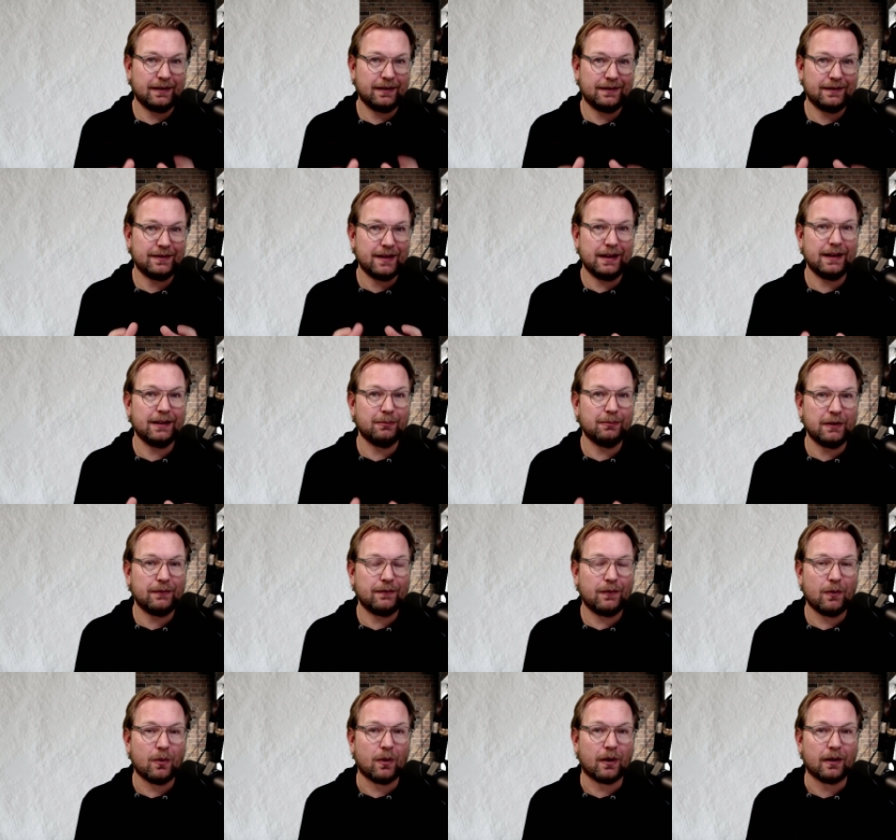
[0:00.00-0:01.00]
taking
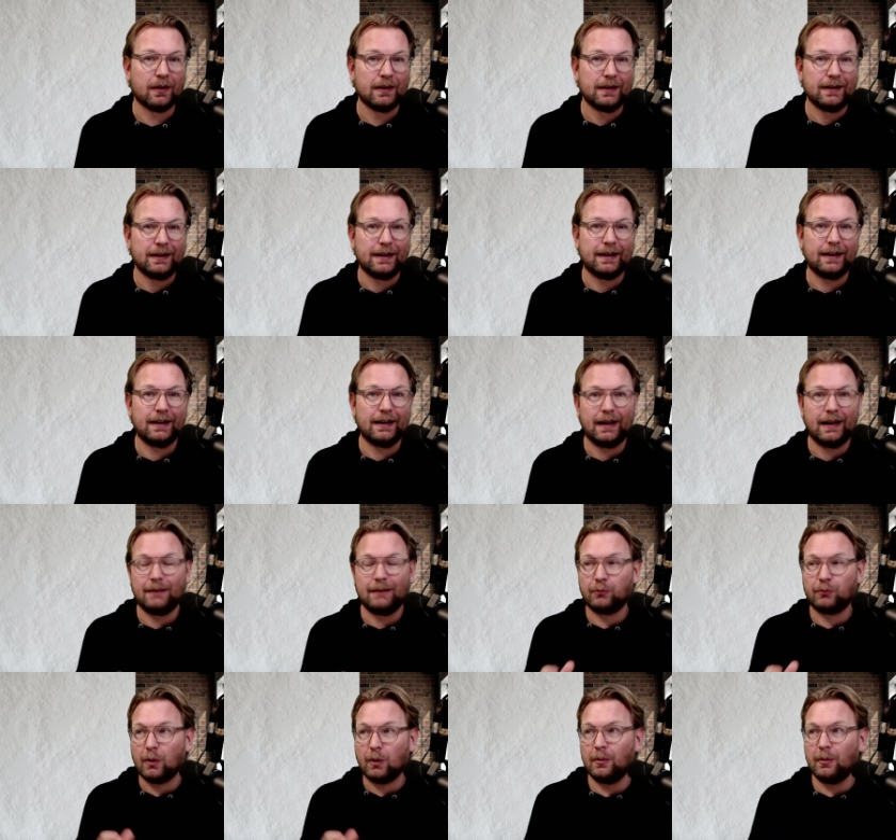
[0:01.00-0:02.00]
before. Uh, and
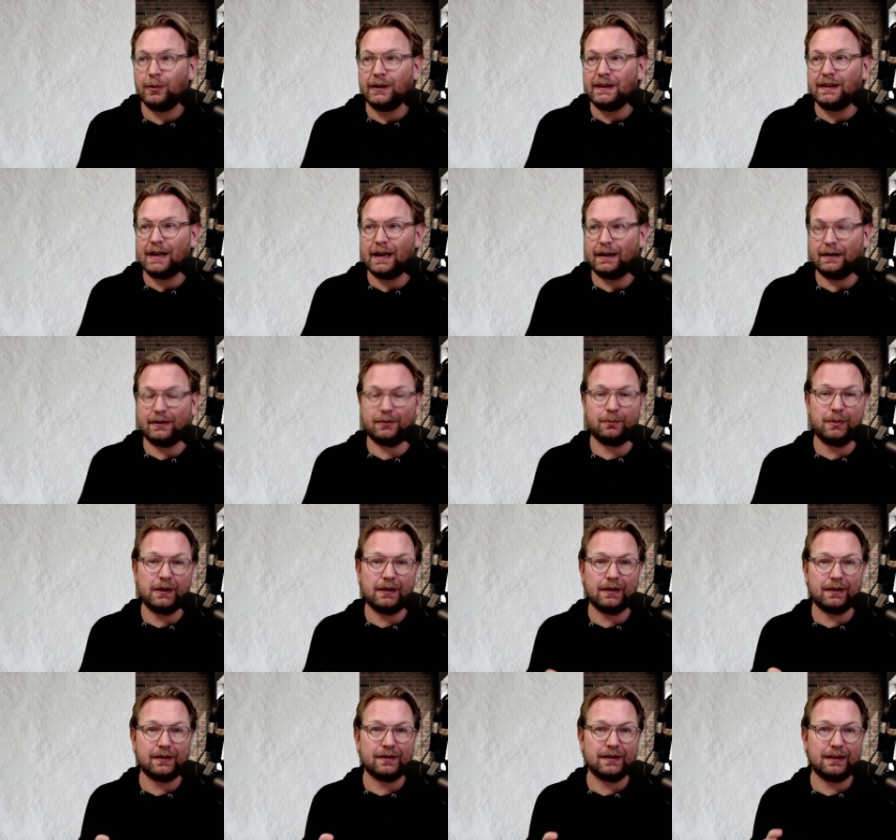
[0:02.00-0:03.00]
probably that is
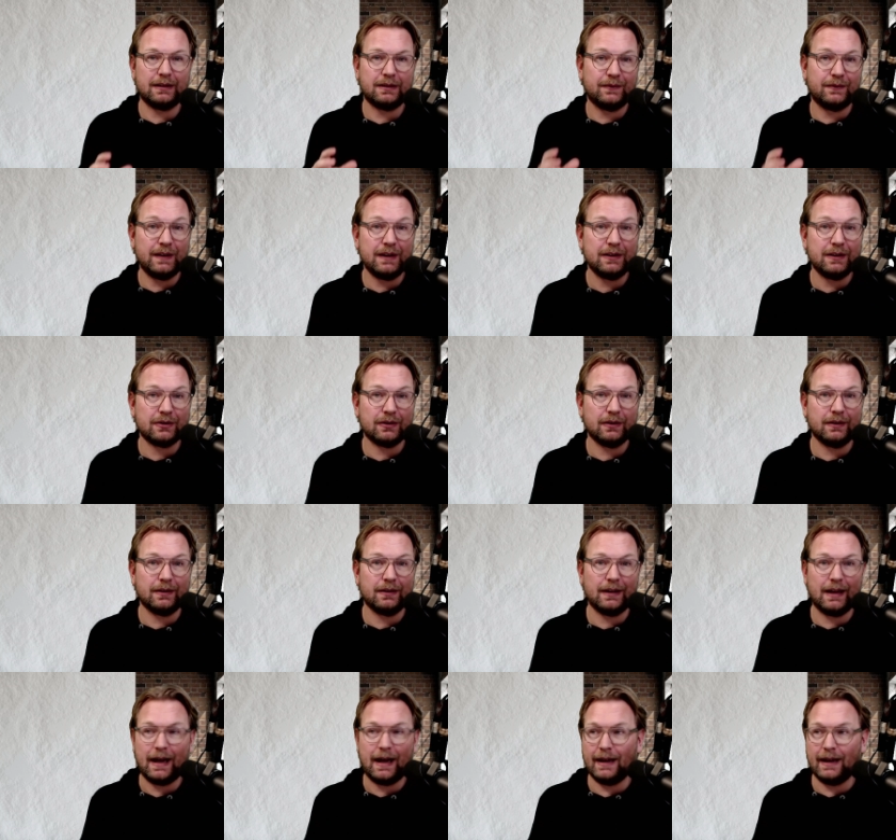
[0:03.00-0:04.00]
because this feature
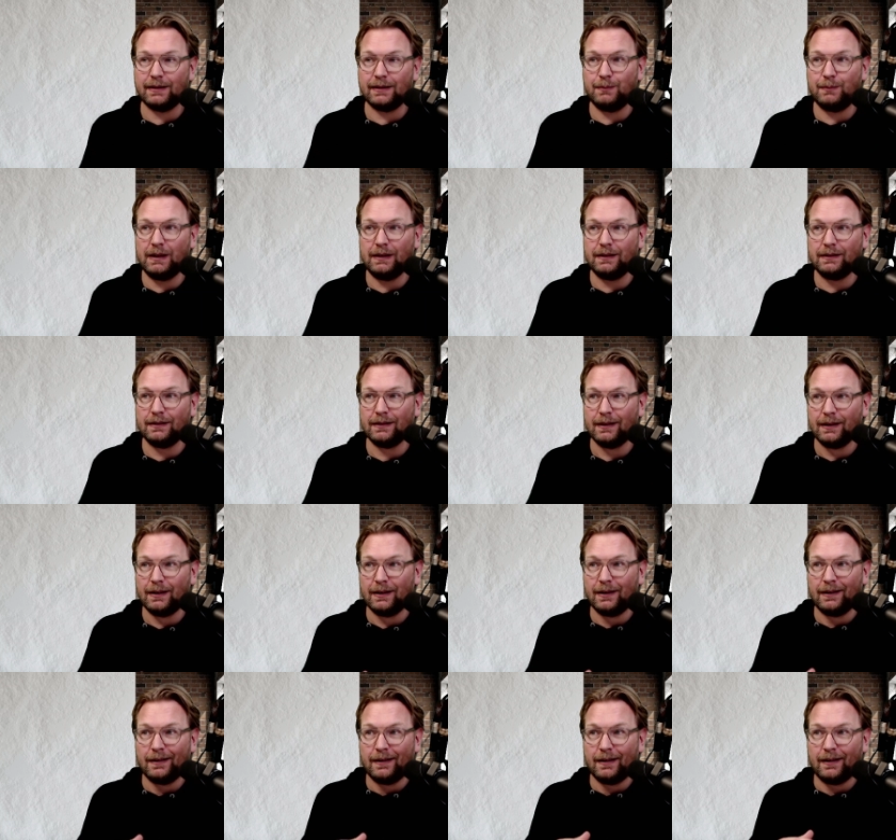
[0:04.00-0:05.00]
has been
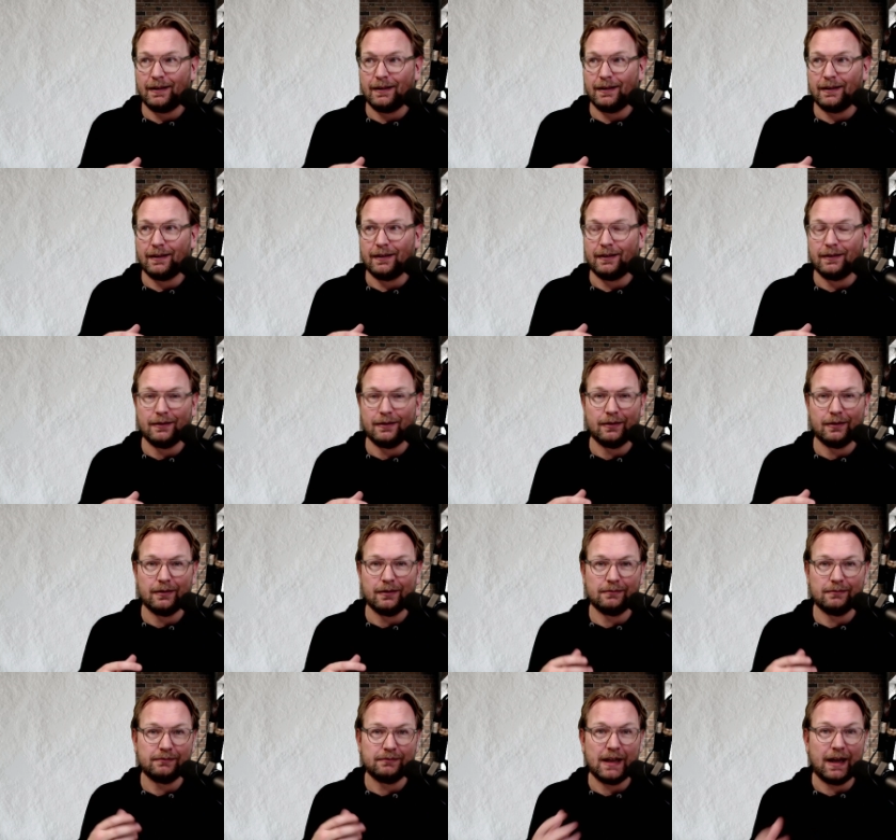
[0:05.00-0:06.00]
uh,
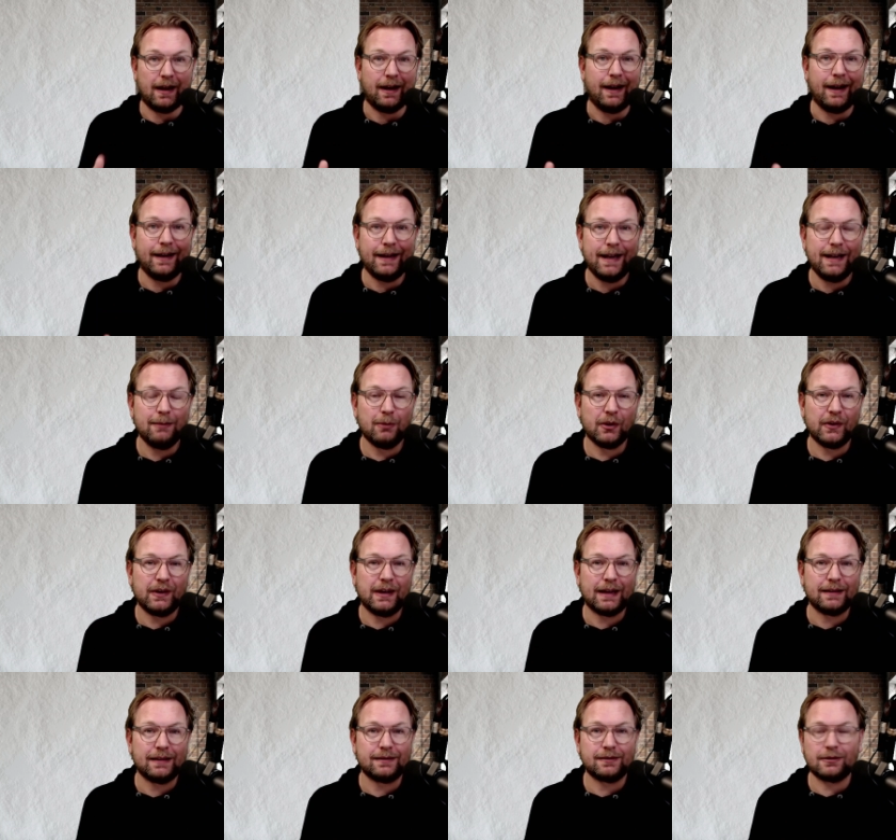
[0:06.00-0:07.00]
yeah, enabled
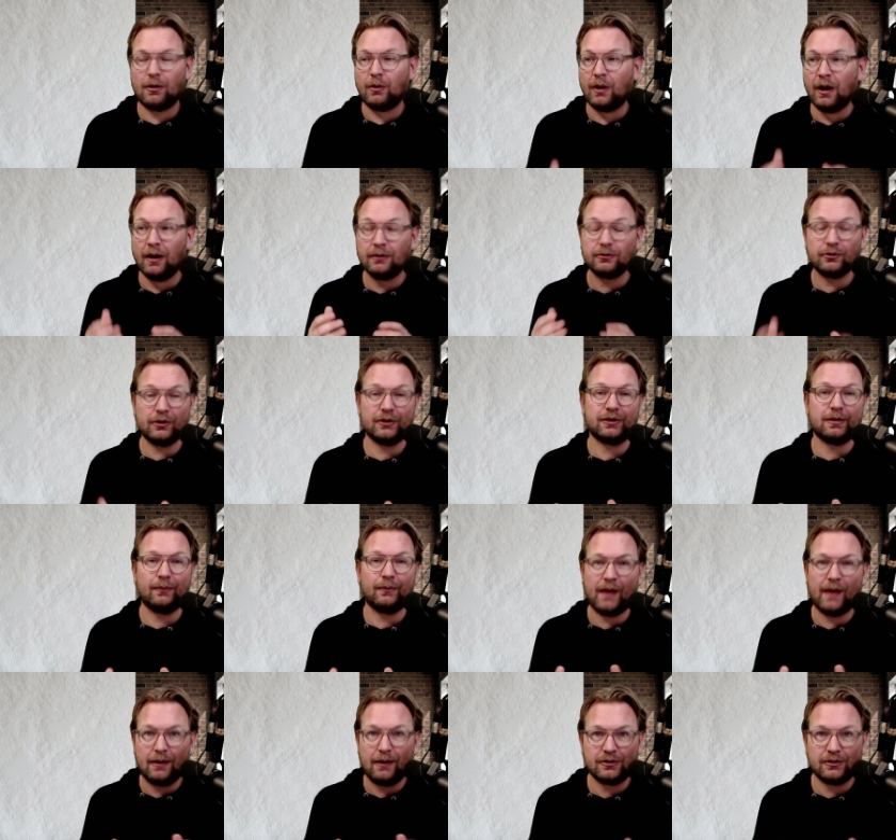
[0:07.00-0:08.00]
again. So hundreds of
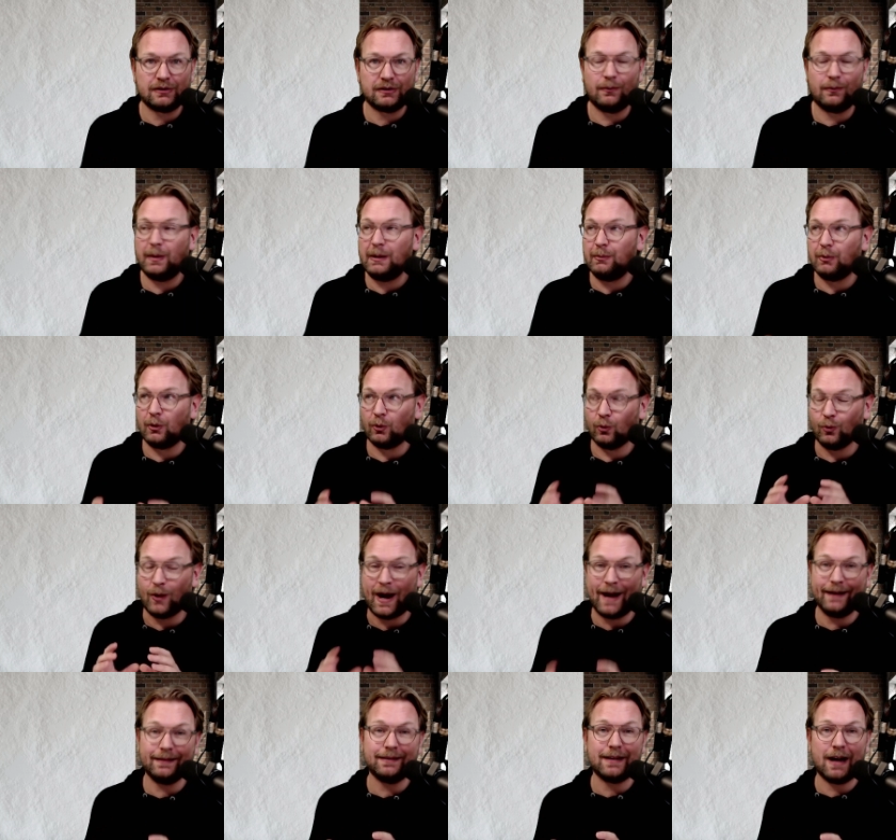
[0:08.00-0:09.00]
thousands of people
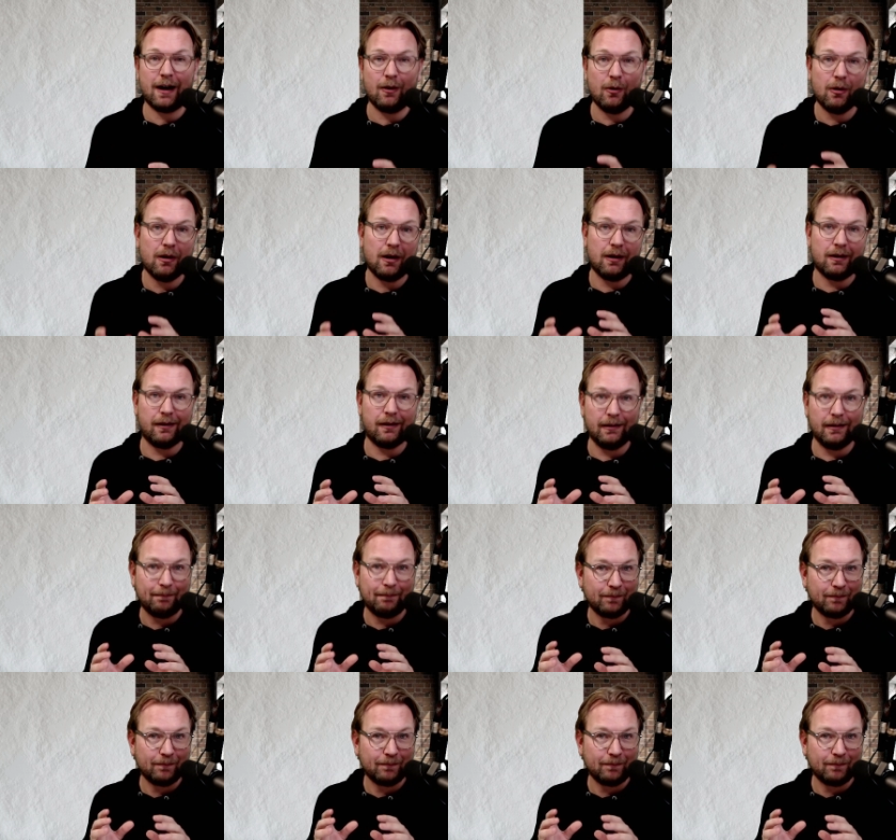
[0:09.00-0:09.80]
right now are